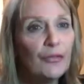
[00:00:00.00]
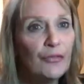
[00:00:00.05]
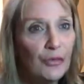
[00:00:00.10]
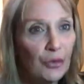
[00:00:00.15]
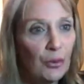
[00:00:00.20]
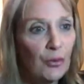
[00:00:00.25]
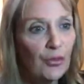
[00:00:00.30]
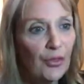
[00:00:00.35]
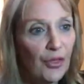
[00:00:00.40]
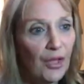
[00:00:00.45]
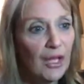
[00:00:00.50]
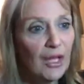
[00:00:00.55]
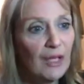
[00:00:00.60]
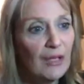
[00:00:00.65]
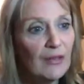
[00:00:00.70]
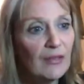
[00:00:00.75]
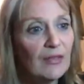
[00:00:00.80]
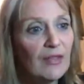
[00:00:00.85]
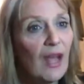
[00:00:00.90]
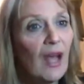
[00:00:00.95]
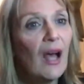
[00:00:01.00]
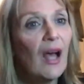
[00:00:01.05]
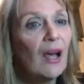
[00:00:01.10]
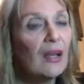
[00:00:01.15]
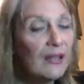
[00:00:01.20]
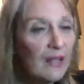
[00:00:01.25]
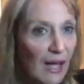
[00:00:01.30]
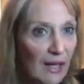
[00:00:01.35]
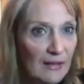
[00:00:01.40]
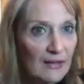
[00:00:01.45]
do things
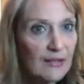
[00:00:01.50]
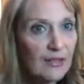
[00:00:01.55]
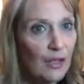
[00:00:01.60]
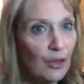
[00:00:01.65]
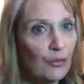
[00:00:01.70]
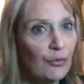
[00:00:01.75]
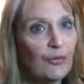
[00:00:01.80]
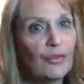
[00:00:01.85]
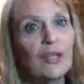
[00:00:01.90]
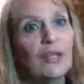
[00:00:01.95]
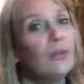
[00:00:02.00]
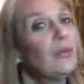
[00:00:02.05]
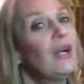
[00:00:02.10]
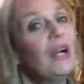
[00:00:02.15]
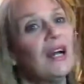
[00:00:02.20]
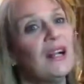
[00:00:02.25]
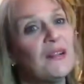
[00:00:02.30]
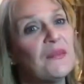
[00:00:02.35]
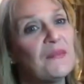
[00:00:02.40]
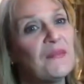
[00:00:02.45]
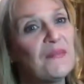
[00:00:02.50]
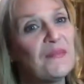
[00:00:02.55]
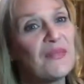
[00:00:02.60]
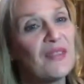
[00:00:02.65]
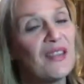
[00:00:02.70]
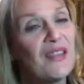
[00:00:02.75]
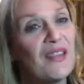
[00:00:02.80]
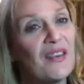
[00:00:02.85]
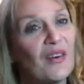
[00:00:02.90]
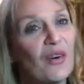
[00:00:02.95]
against their free will,
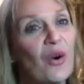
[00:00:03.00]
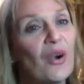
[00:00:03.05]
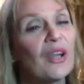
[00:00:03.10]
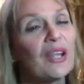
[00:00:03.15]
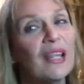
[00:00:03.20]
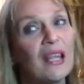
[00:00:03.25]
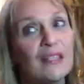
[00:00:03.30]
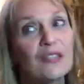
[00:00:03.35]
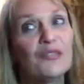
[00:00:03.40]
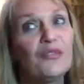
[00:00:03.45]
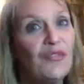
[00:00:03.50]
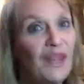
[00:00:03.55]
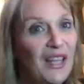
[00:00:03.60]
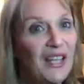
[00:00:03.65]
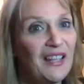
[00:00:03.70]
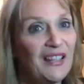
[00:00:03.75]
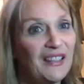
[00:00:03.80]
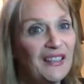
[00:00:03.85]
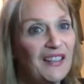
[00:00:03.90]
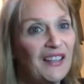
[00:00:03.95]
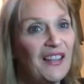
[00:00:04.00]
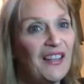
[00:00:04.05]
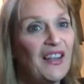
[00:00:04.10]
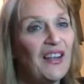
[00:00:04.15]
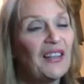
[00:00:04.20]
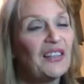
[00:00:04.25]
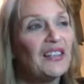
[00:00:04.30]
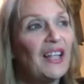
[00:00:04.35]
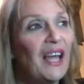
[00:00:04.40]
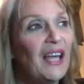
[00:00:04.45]
or against fate.
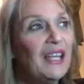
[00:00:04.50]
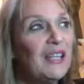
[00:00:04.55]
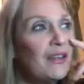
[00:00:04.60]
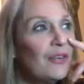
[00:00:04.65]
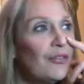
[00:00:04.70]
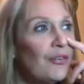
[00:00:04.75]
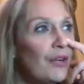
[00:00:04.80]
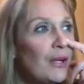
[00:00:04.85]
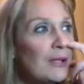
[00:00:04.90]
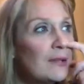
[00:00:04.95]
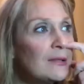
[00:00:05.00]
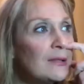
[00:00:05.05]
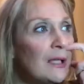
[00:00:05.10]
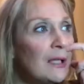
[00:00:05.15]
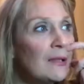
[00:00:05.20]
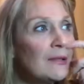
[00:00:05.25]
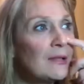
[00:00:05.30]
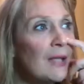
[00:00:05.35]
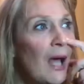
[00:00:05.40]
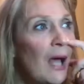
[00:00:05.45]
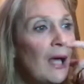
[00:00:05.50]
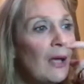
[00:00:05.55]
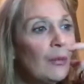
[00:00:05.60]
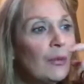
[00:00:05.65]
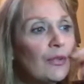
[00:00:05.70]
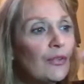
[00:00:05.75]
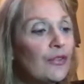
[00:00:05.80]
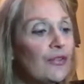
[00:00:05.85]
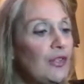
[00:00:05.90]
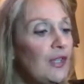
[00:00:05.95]
Like, for instance, I
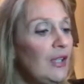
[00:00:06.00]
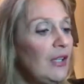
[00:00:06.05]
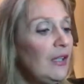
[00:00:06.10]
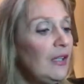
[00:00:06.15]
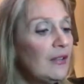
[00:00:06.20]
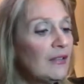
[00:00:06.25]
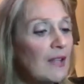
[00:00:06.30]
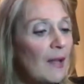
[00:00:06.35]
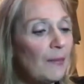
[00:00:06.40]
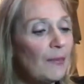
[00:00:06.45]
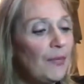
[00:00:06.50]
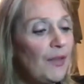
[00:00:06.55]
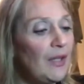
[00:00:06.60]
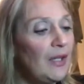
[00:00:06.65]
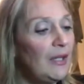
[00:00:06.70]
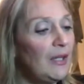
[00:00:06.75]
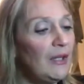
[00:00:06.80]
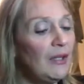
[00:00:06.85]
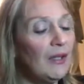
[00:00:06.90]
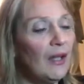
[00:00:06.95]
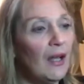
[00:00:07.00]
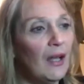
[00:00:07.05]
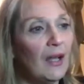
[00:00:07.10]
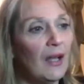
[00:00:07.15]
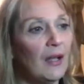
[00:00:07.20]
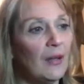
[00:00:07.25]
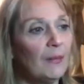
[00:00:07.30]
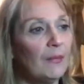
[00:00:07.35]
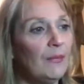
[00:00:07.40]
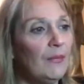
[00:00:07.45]
will see something
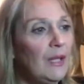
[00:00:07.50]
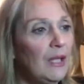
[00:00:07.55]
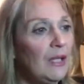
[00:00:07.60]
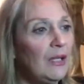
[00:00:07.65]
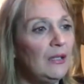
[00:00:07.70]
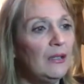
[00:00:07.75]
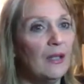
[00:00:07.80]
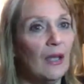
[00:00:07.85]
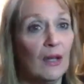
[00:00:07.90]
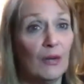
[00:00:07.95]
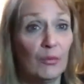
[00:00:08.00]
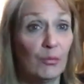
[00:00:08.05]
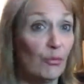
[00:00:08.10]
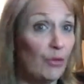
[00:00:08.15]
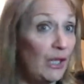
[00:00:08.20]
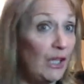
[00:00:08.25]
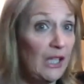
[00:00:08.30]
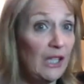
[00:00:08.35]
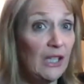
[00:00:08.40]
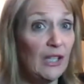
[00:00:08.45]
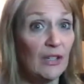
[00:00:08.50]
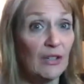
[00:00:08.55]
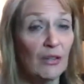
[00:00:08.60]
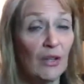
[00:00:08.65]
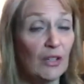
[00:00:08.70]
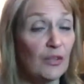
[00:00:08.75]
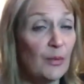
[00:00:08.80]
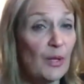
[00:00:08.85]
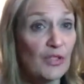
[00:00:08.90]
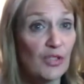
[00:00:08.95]
in a read,
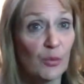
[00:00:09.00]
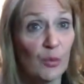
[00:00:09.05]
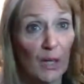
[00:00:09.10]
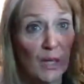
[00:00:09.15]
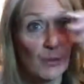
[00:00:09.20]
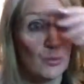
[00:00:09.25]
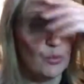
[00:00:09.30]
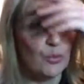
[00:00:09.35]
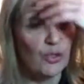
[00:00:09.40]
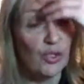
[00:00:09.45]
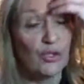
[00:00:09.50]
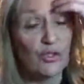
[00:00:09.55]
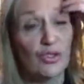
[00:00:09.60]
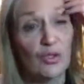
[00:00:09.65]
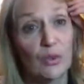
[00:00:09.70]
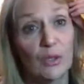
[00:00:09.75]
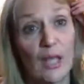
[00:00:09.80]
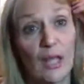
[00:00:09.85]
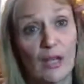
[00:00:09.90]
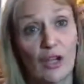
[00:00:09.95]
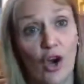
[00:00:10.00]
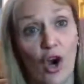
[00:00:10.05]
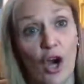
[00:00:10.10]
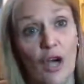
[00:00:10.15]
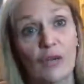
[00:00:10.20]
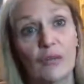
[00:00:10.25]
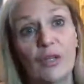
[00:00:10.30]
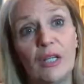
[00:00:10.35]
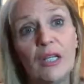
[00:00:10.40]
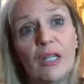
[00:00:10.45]
especially when I used to do a lot of
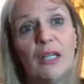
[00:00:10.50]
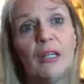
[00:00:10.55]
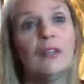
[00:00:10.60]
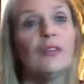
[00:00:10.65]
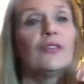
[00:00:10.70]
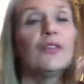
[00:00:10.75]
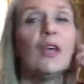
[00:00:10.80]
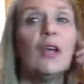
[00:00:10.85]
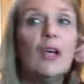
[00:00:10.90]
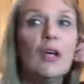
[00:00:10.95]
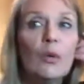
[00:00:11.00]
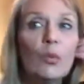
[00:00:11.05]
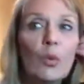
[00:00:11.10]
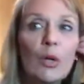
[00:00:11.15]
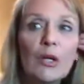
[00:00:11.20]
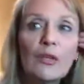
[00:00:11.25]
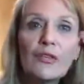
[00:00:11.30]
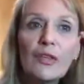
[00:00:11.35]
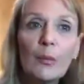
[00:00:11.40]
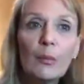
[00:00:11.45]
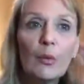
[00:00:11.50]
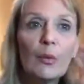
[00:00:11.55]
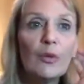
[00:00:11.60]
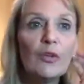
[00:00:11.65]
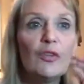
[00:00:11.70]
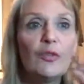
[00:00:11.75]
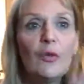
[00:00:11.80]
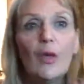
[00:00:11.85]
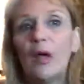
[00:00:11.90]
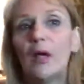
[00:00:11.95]
card readings, where someone
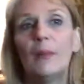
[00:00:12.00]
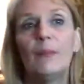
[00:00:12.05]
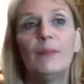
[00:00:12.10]
was